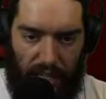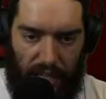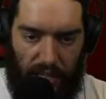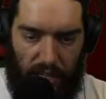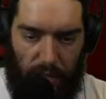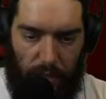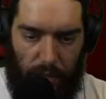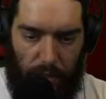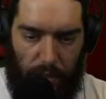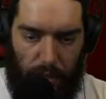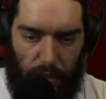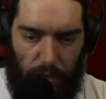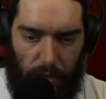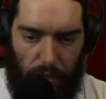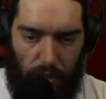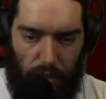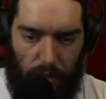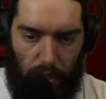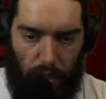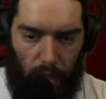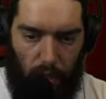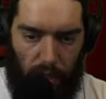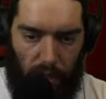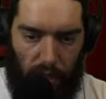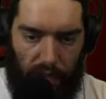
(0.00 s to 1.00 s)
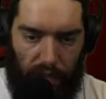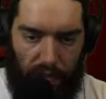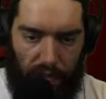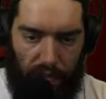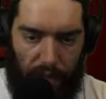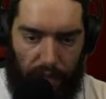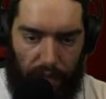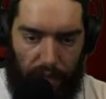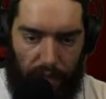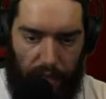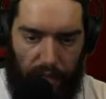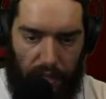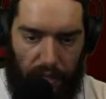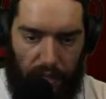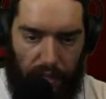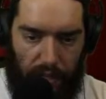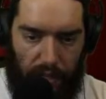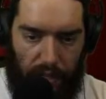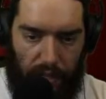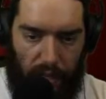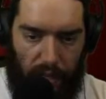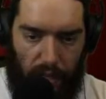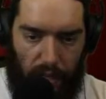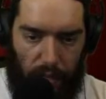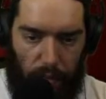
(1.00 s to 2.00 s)
to be using Holy Freeze
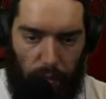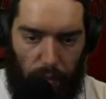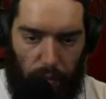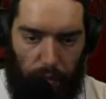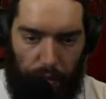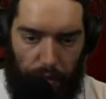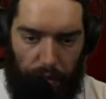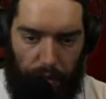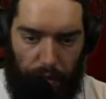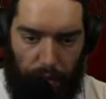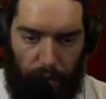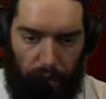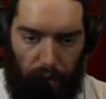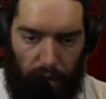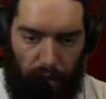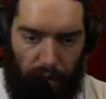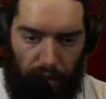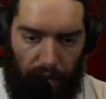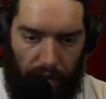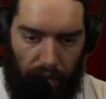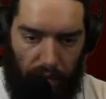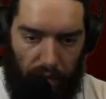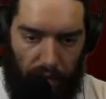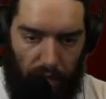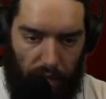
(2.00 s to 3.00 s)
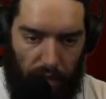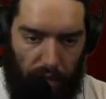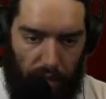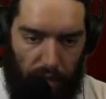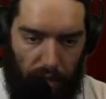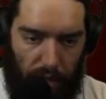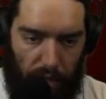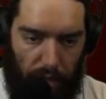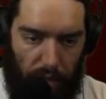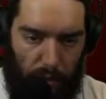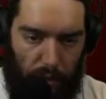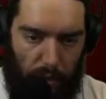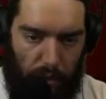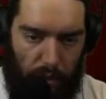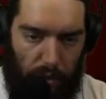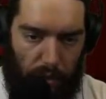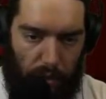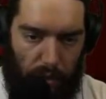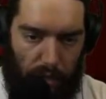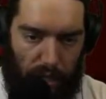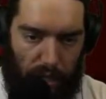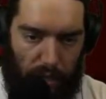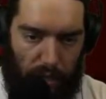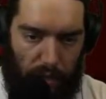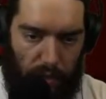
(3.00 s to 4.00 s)
when you're relying on Corpse Explosion
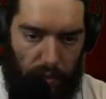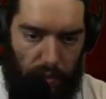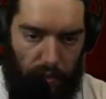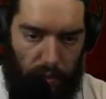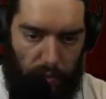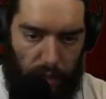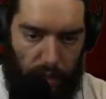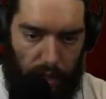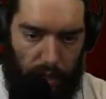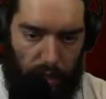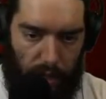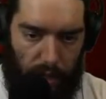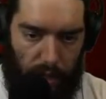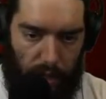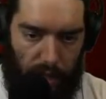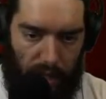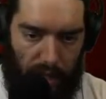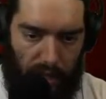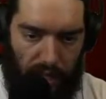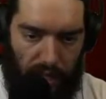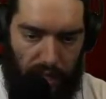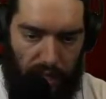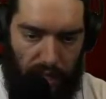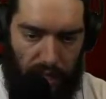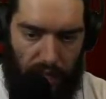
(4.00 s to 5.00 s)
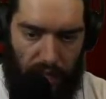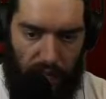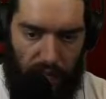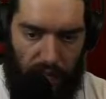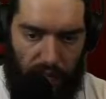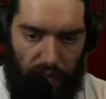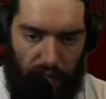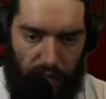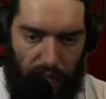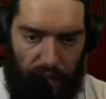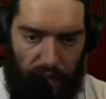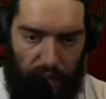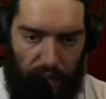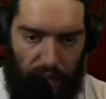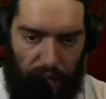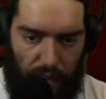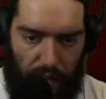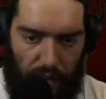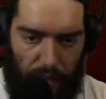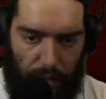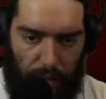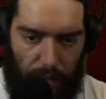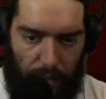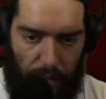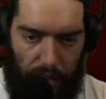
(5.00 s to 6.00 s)
because you run the chance of
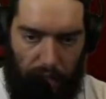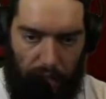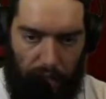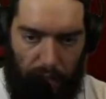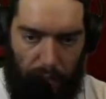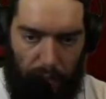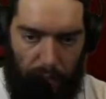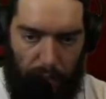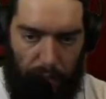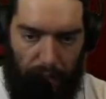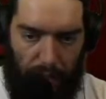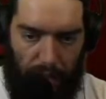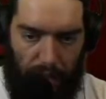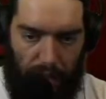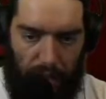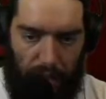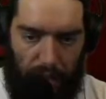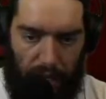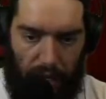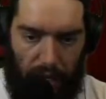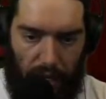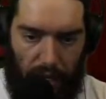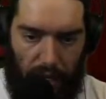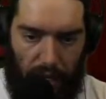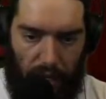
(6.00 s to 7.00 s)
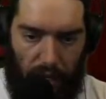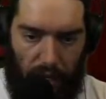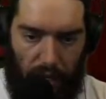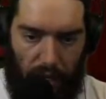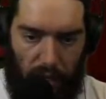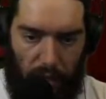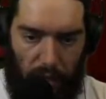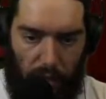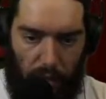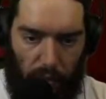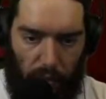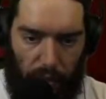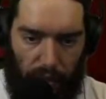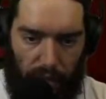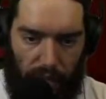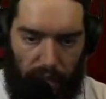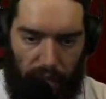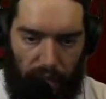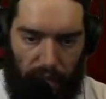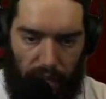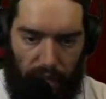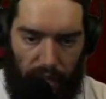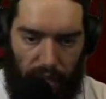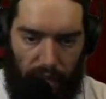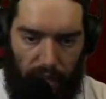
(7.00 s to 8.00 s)
the bodies breaking
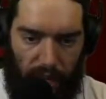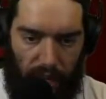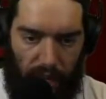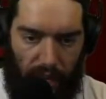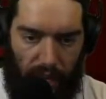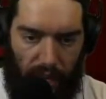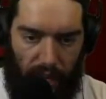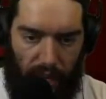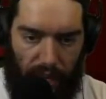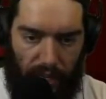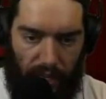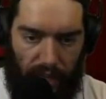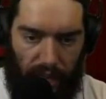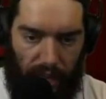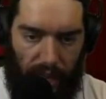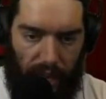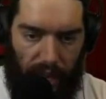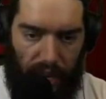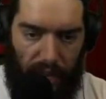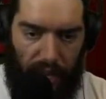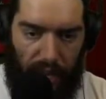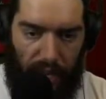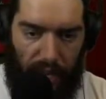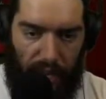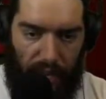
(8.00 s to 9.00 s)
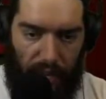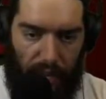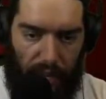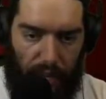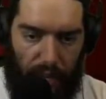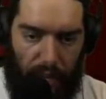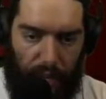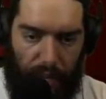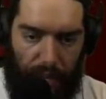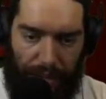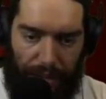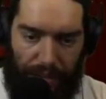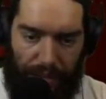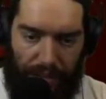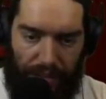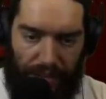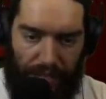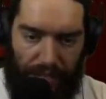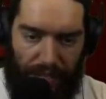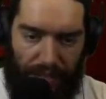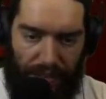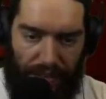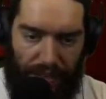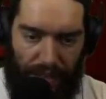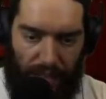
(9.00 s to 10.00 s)
when they die, but
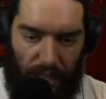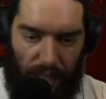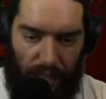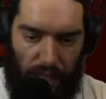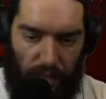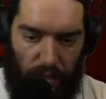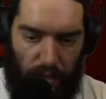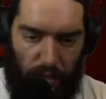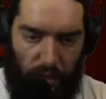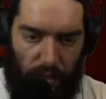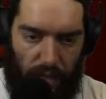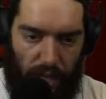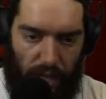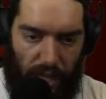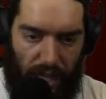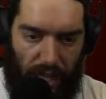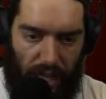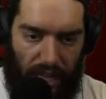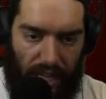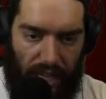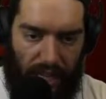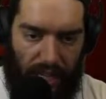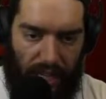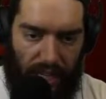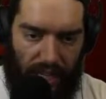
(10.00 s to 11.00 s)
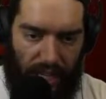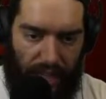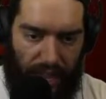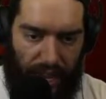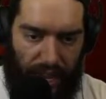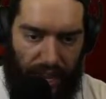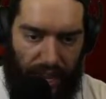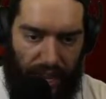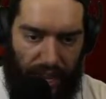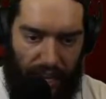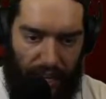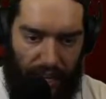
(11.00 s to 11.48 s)
you need that